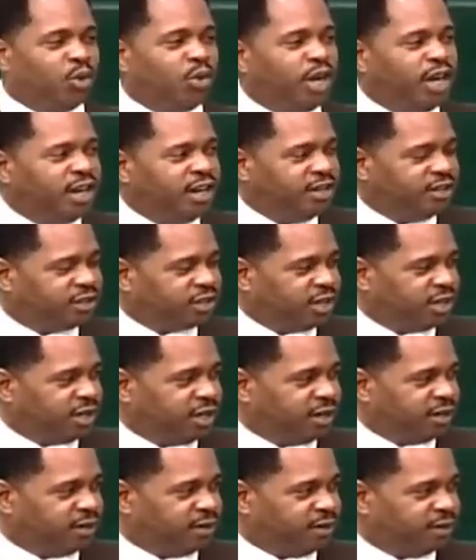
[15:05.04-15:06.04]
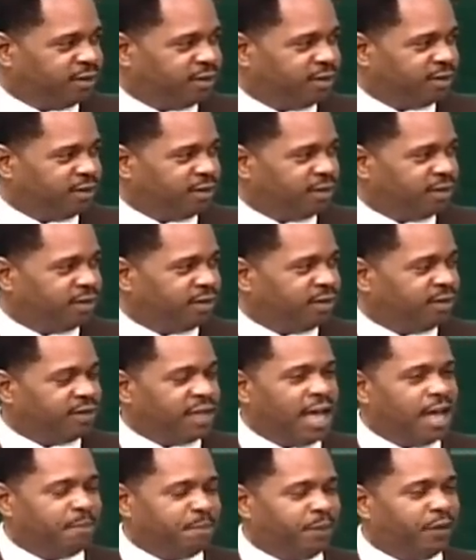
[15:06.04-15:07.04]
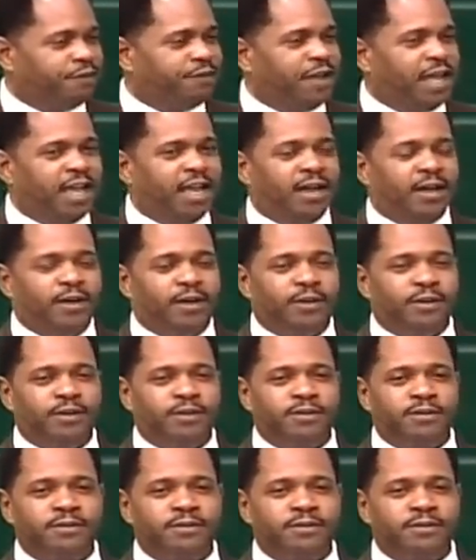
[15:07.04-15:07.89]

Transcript: of reasoning that prevailed.